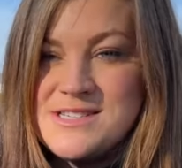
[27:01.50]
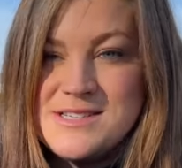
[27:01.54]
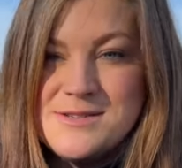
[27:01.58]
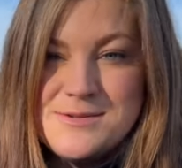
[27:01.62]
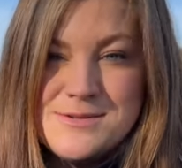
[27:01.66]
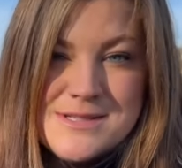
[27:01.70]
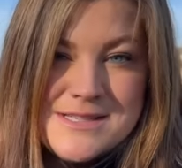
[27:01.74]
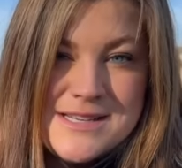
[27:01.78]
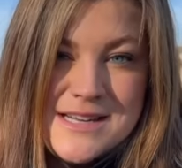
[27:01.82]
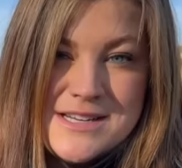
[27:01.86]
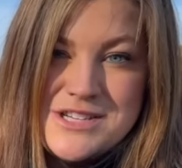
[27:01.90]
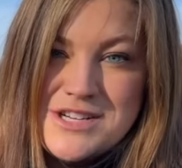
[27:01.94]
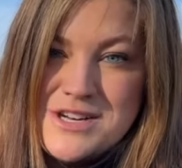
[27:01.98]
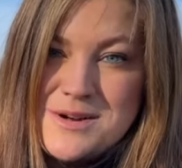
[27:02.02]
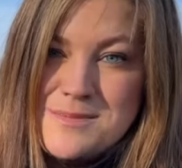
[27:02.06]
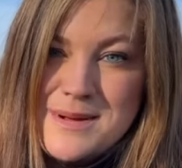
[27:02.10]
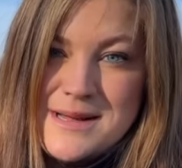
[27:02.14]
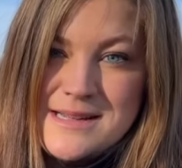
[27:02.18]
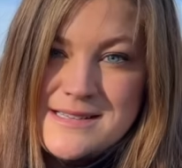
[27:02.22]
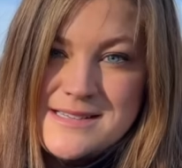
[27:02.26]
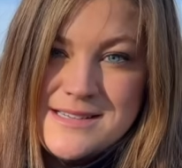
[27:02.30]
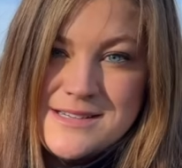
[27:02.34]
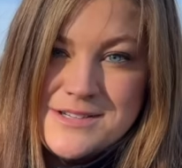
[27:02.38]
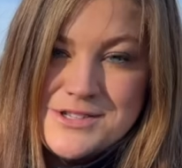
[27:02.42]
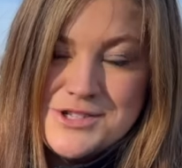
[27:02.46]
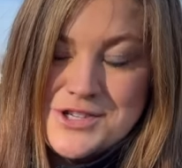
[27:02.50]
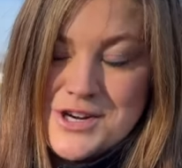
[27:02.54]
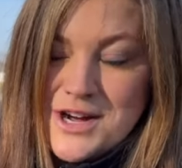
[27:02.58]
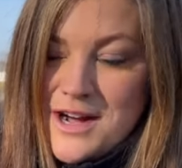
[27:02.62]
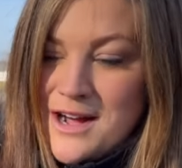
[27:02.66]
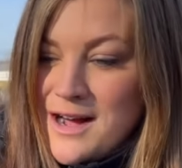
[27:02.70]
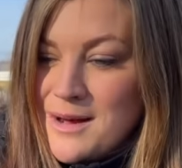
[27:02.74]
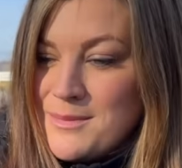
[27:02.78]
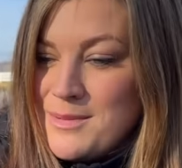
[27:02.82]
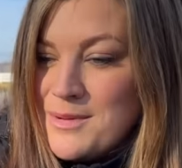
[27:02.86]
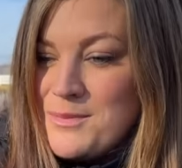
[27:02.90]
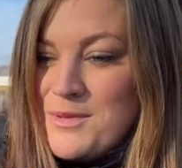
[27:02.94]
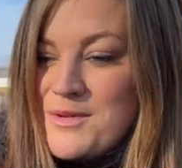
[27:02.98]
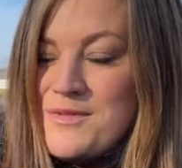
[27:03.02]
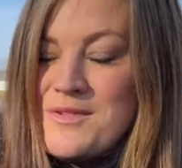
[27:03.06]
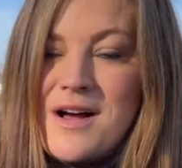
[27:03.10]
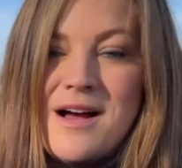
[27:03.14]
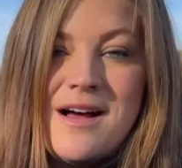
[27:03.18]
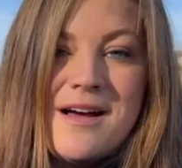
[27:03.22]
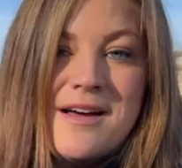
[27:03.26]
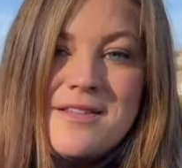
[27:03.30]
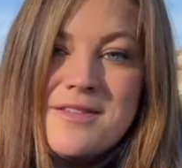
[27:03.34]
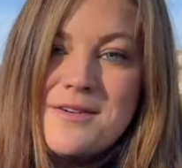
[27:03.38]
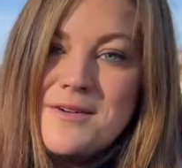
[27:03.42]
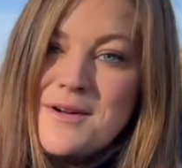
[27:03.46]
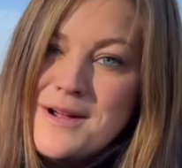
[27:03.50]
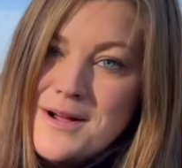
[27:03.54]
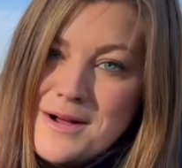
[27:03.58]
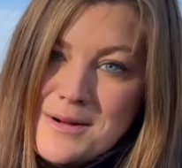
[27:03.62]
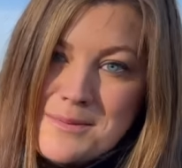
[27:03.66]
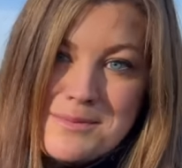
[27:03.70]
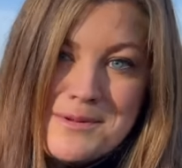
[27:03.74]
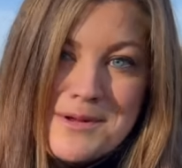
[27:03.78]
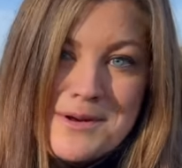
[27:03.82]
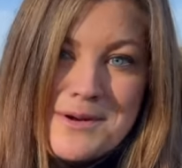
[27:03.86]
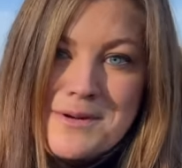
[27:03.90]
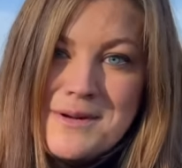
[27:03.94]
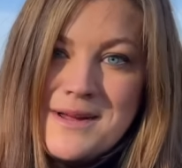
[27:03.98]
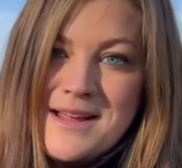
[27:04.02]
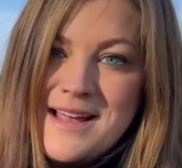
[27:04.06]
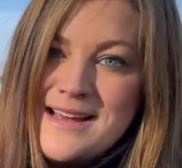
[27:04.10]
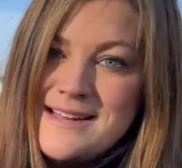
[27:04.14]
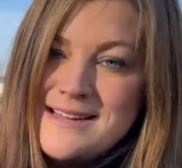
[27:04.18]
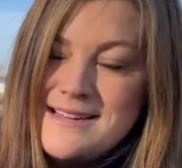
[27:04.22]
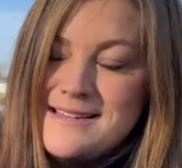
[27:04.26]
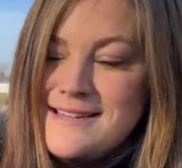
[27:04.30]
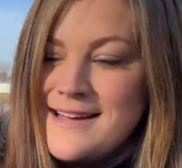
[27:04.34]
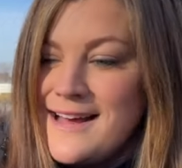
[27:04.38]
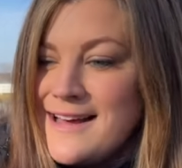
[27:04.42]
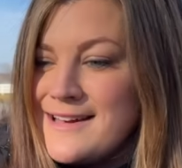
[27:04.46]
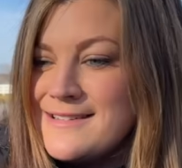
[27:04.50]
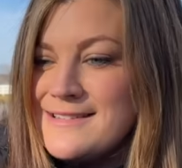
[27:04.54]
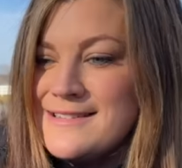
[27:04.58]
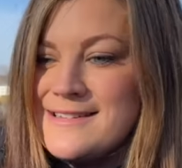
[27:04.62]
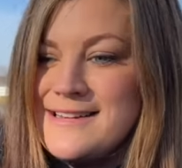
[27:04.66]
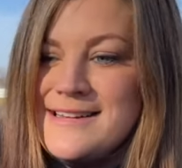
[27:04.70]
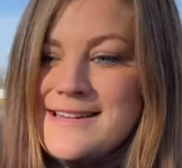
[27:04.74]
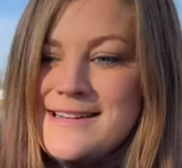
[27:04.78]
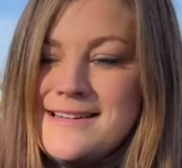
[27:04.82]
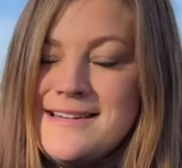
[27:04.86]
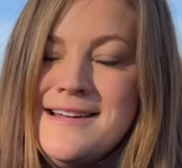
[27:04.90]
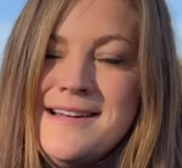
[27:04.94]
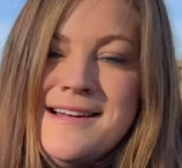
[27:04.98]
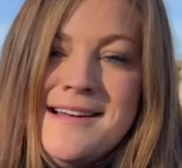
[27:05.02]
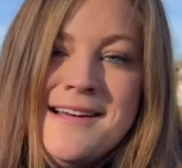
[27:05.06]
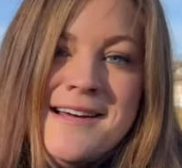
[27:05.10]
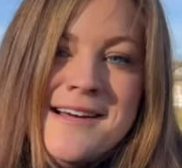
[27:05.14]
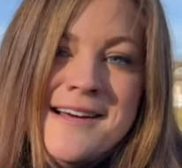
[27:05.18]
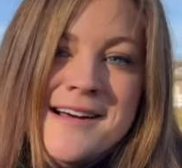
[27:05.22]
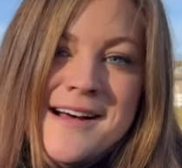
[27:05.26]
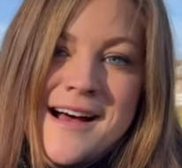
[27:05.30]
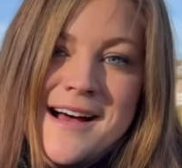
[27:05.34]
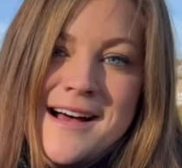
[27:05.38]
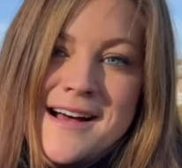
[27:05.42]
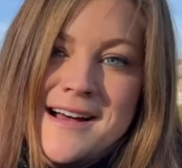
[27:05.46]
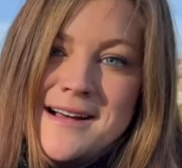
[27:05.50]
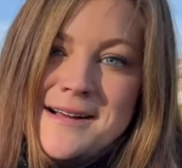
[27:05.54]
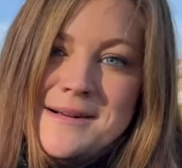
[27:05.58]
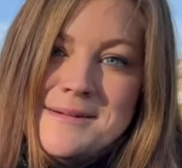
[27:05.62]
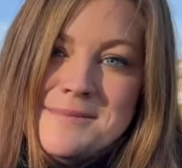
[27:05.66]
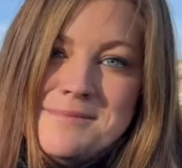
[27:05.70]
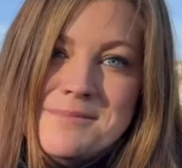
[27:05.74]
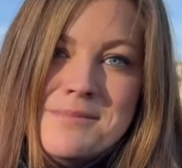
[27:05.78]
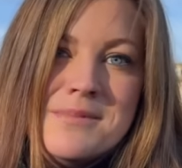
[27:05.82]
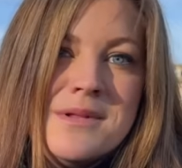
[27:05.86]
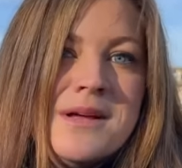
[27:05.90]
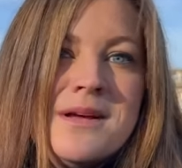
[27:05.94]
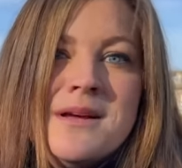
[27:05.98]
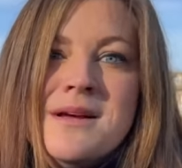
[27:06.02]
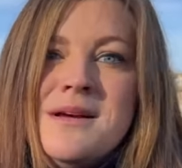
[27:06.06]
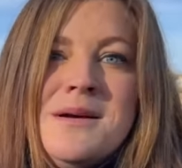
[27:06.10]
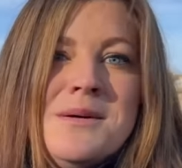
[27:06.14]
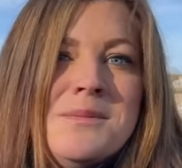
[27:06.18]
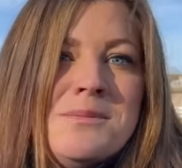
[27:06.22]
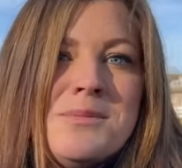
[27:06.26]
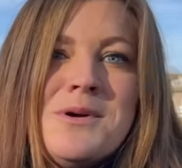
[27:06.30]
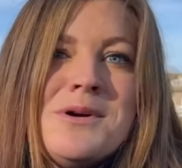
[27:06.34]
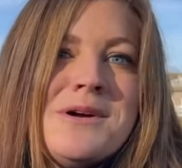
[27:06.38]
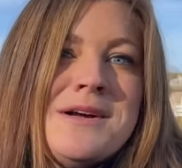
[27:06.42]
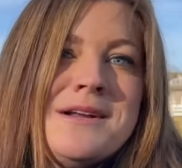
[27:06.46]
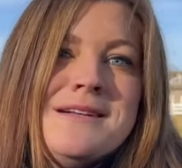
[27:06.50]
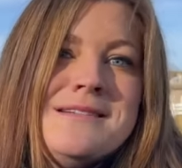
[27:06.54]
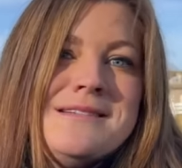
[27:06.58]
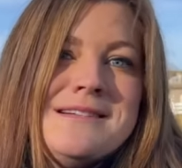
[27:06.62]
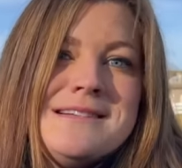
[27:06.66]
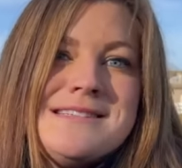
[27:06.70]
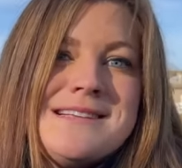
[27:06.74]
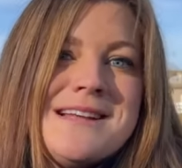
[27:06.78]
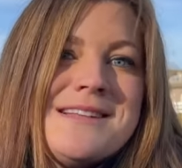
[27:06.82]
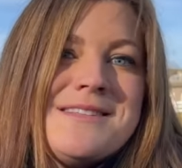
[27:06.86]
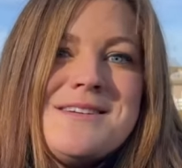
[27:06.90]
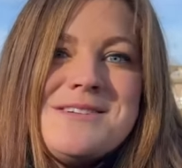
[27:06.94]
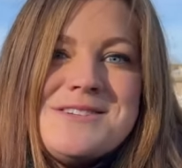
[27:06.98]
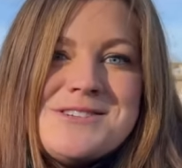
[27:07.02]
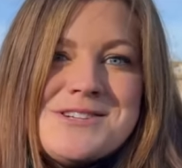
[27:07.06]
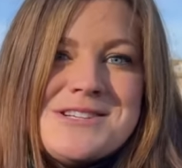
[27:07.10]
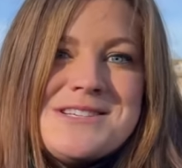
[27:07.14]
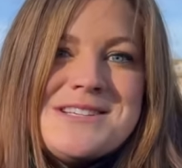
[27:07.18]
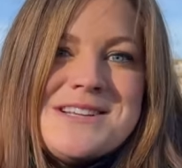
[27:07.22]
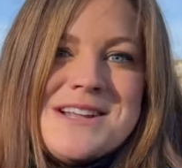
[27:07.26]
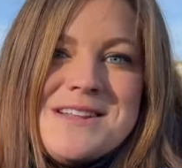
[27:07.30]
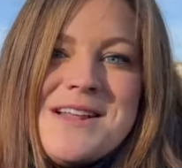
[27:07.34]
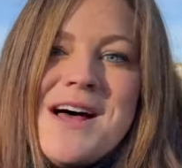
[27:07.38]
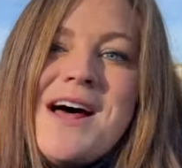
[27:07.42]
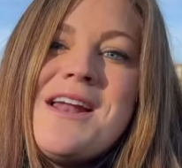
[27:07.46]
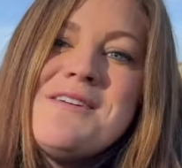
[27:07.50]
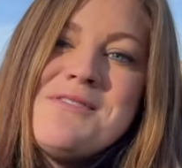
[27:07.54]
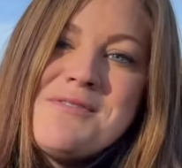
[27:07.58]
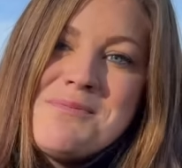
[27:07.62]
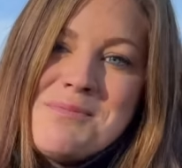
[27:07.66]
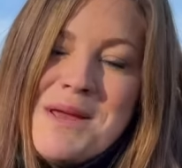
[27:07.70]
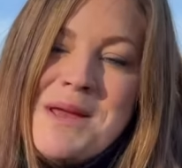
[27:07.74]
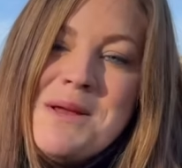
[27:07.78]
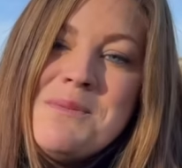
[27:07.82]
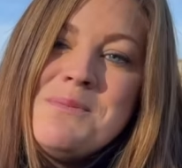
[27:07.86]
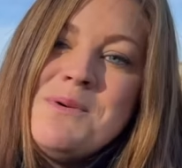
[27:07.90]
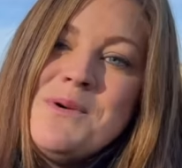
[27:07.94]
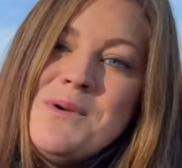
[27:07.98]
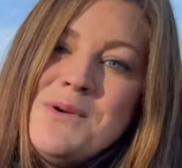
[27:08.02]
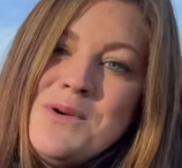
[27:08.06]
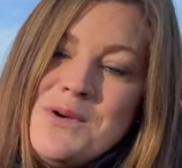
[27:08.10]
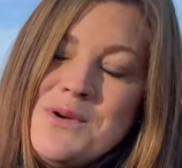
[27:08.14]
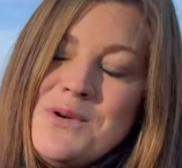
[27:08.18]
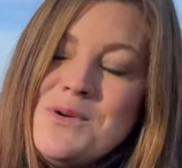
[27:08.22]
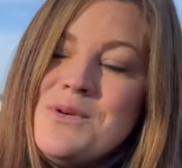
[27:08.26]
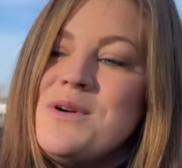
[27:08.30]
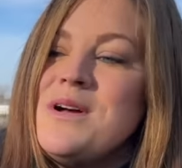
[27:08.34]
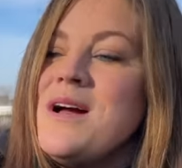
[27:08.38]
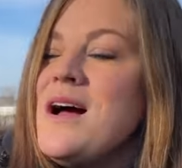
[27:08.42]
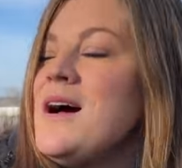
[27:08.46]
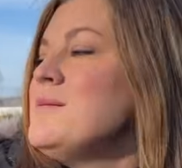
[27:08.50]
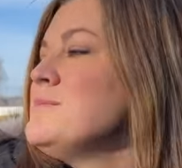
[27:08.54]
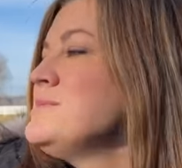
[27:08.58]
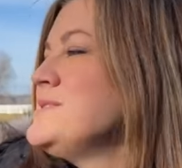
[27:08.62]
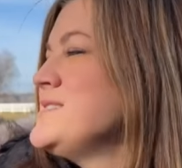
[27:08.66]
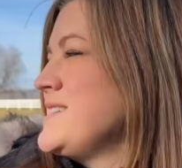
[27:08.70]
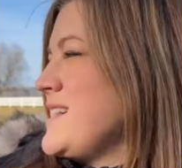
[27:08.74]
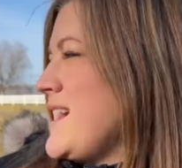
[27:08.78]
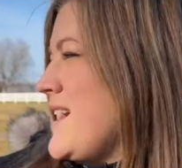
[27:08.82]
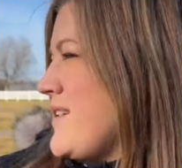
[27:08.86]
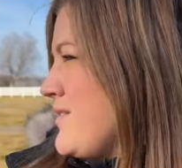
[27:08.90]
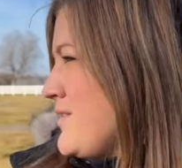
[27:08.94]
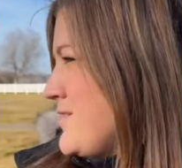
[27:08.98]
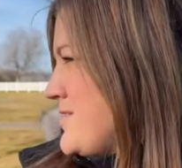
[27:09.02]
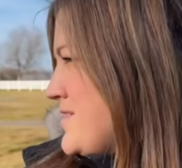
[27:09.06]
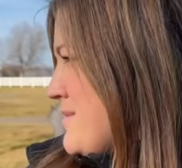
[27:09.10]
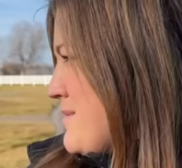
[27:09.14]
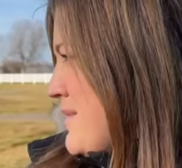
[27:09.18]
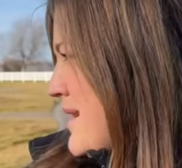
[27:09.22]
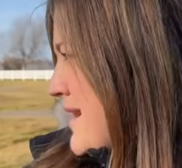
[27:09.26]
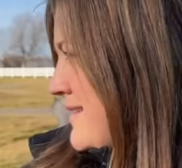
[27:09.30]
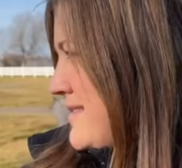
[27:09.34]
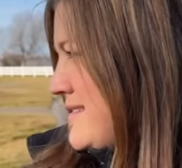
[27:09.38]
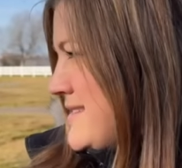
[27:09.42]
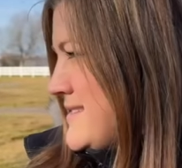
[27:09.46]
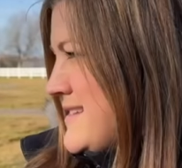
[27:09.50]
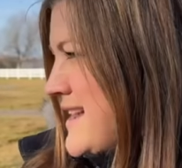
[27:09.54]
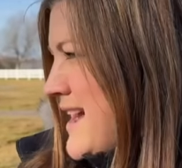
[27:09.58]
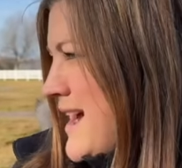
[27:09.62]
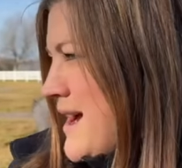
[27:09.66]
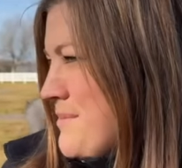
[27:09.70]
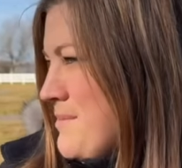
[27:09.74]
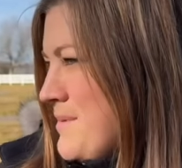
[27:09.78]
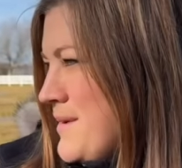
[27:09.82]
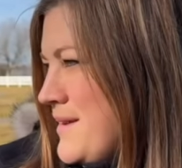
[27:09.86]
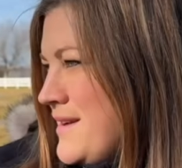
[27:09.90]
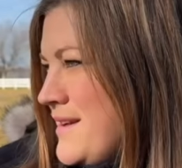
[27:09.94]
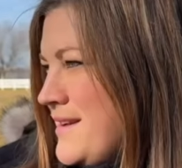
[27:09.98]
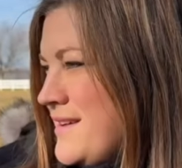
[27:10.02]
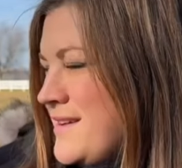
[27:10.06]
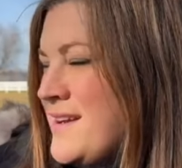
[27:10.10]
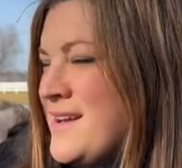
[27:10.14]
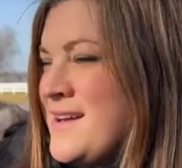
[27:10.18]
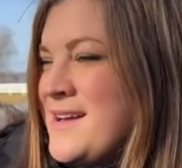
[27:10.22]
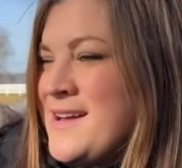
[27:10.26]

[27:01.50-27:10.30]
do such an amazing job. And we've got other help, you know, Ken and Natalie and um, Brooke and Alyssa, there's just a lot of people who come together to make this happen and